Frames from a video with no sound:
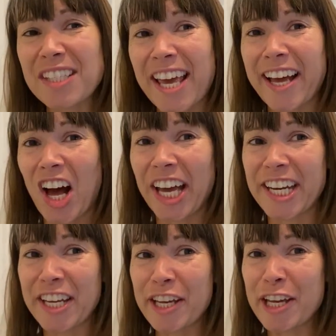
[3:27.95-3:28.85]
it kind
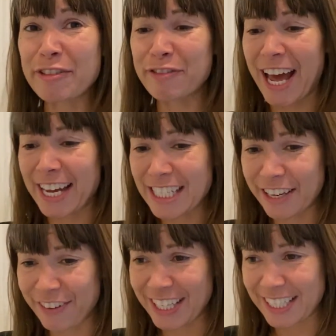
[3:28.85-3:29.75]
of
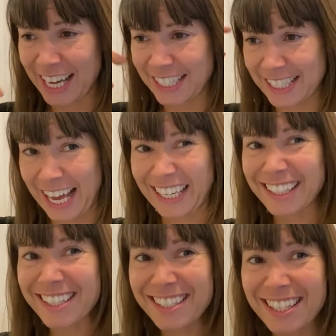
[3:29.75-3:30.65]
activates that
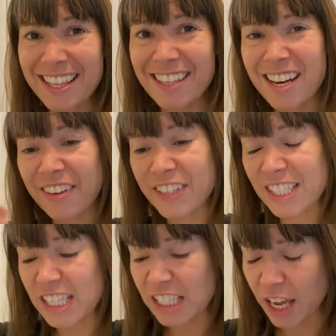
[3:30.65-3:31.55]
sadness in the nervous
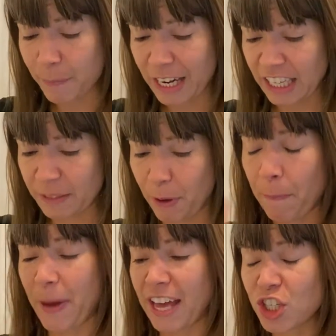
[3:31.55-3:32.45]
system and it
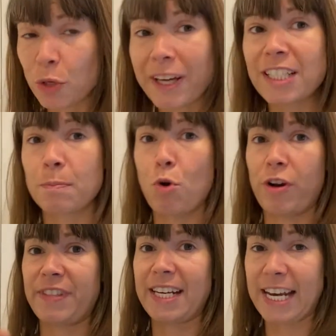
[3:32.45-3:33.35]
perpetuates more
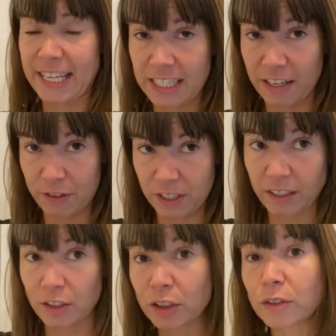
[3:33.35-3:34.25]
of that negative
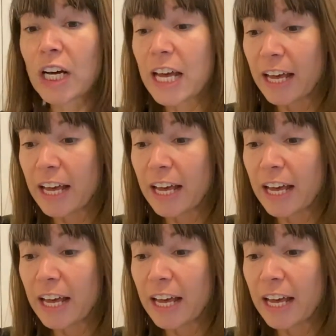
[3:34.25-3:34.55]
cycle